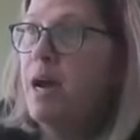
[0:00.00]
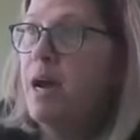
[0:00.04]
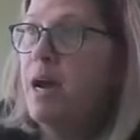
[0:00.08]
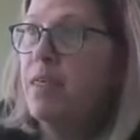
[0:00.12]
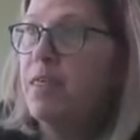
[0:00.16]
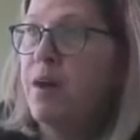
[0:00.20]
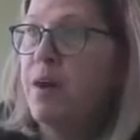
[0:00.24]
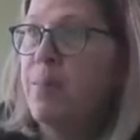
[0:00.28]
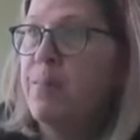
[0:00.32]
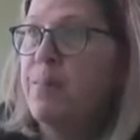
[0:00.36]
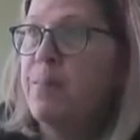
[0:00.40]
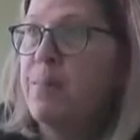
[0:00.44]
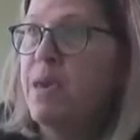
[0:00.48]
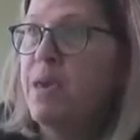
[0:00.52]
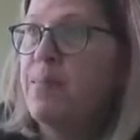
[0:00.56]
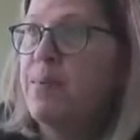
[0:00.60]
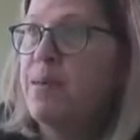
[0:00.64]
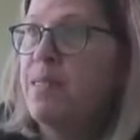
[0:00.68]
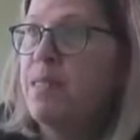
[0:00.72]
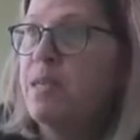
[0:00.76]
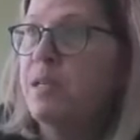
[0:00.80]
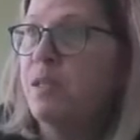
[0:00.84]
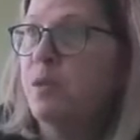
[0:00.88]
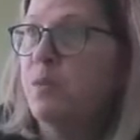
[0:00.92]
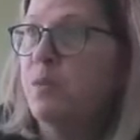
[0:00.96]
thought
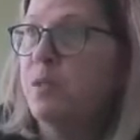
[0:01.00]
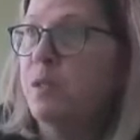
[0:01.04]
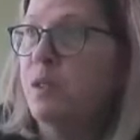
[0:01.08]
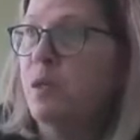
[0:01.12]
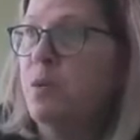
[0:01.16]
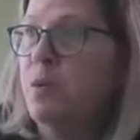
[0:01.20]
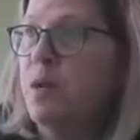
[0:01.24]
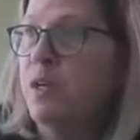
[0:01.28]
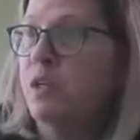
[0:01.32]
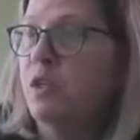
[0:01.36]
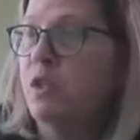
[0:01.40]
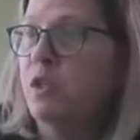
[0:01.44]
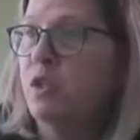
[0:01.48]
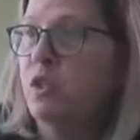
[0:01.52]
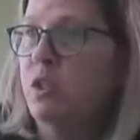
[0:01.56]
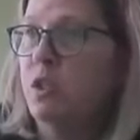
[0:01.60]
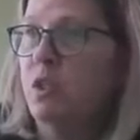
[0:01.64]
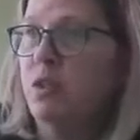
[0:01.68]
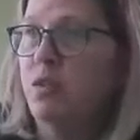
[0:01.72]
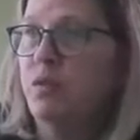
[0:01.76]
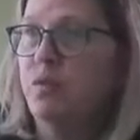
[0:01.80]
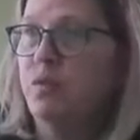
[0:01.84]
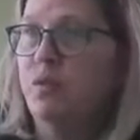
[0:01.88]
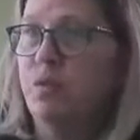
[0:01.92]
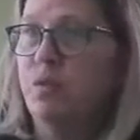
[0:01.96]
maybe this was a
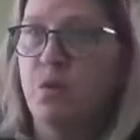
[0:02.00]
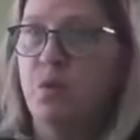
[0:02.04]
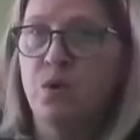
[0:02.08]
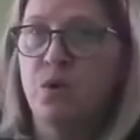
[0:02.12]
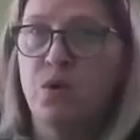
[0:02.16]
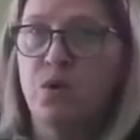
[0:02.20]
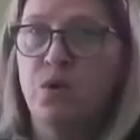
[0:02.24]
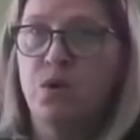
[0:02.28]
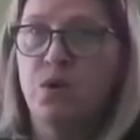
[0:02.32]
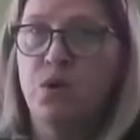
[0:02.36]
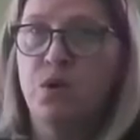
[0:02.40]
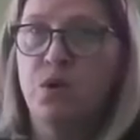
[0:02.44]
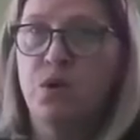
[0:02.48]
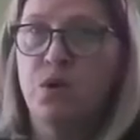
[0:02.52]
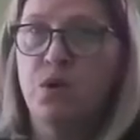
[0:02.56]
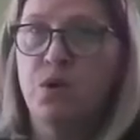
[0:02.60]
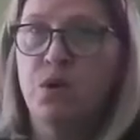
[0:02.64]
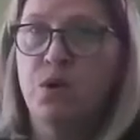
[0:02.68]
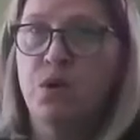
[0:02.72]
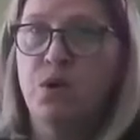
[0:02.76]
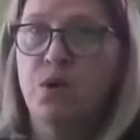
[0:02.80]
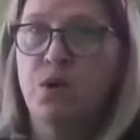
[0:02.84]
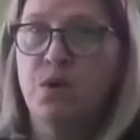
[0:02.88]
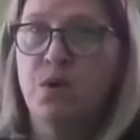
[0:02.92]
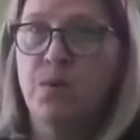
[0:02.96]
question for
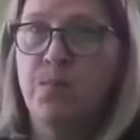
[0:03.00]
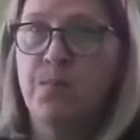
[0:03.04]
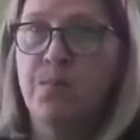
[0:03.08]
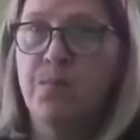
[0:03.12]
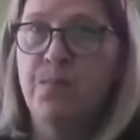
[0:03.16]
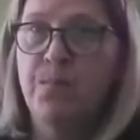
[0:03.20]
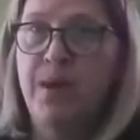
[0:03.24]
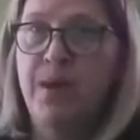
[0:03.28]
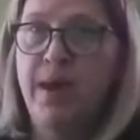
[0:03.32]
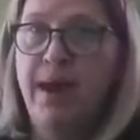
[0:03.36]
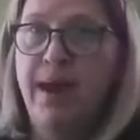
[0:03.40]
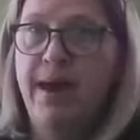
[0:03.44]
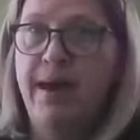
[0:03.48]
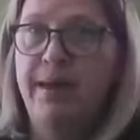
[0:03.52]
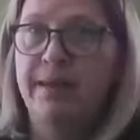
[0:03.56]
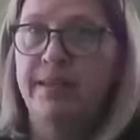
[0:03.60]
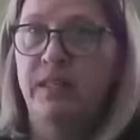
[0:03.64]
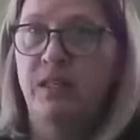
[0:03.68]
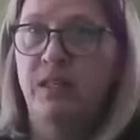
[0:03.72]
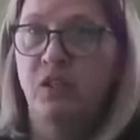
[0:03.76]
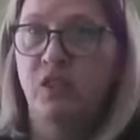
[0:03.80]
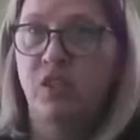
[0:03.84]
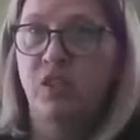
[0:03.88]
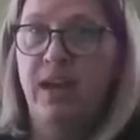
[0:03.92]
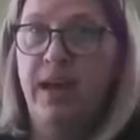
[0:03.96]
Matt
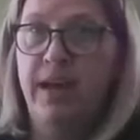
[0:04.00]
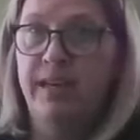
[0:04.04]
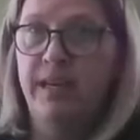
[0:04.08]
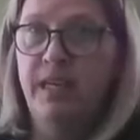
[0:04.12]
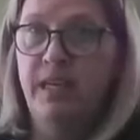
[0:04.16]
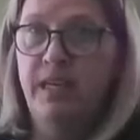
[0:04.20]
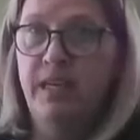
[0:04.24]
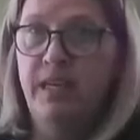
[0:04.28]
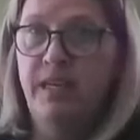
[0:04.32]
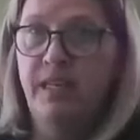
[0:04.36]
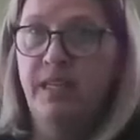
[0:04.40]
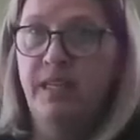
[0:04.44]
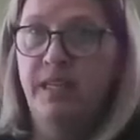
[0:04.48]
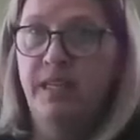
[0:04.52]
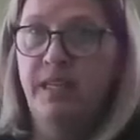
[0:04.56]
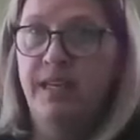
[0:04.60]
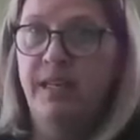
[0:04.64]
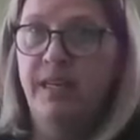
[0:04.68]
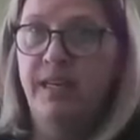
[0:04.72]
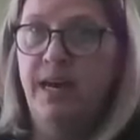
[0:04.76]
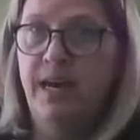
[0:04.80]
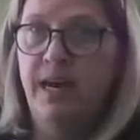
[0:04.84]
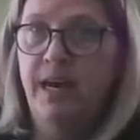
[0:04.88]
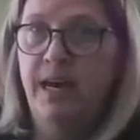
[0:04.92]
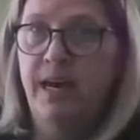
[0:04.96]
and Jackie,
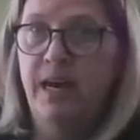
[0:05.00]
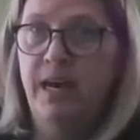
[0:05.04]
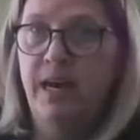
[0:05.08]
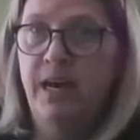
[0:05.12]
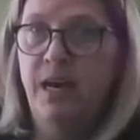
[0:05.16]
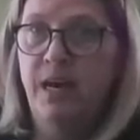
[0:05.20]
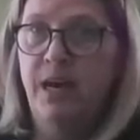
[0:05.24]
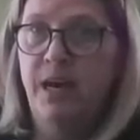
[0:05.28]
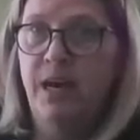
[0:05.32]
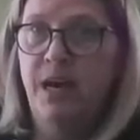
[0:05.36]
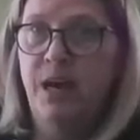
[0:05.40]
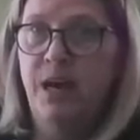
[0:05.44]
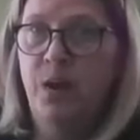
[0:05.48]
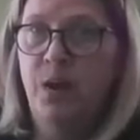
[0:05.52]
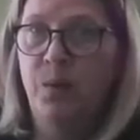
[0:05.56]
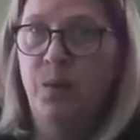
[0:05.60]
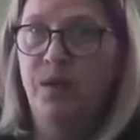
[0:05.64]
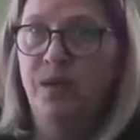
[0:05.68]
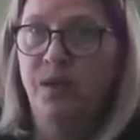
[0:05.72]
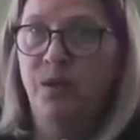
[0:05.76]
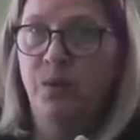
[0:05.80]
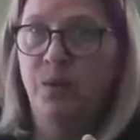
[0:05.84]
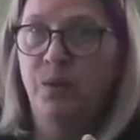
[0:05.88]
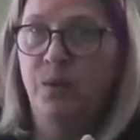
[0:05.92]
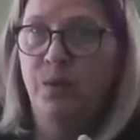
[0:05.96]
like
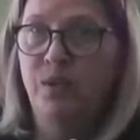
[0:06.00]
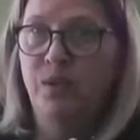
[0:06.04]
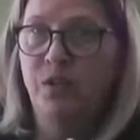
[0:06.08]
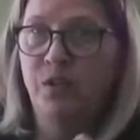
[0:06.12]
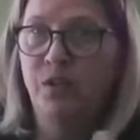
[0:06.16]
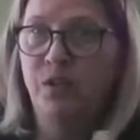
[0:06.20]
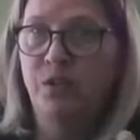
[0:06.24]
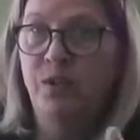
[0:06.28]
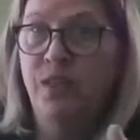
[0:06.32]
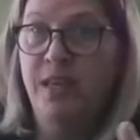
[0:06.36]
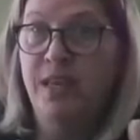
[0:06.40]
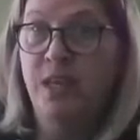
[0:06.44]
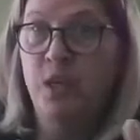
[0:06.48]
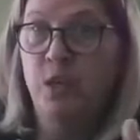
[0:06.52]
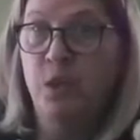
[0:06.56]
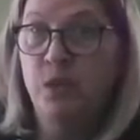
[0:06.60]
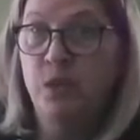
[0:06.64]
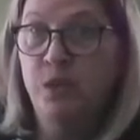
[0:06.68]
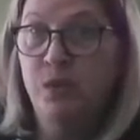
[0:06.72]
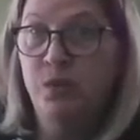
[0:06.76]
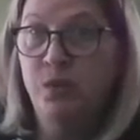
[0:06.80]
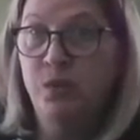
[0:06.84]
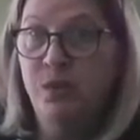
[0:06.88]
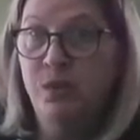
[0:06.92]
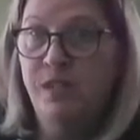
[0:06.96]
which do they
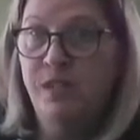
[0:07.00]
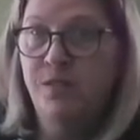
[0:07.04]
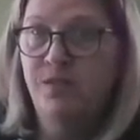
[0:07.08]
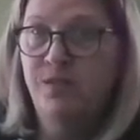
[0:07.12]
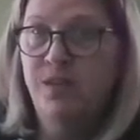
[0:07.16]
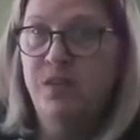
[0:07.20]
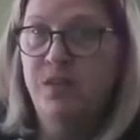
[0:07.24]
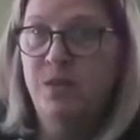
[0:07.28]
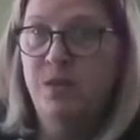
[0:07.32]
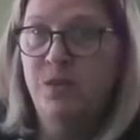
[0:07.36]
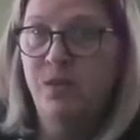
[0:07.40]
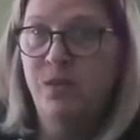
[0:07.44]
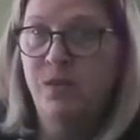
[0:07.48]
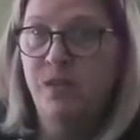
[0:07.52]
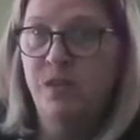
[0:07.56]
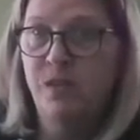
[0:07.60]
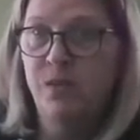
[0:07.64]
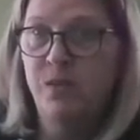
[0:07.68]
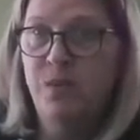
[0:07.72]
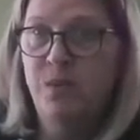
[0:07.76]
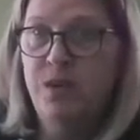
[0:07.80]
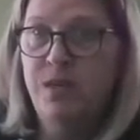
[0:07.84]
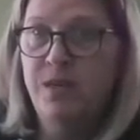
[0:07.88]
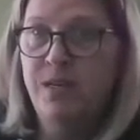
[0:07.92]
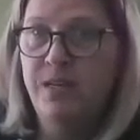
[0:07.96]
use if they use this
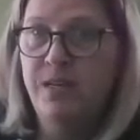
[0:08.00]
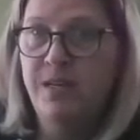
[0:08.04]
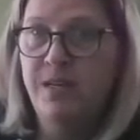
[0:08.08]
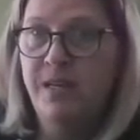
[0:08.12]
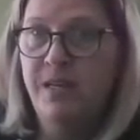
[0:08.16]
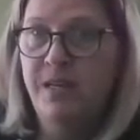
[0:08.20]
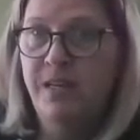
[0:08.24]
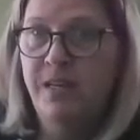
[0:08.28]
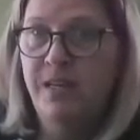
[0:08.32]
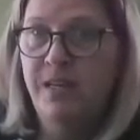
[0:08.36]
one?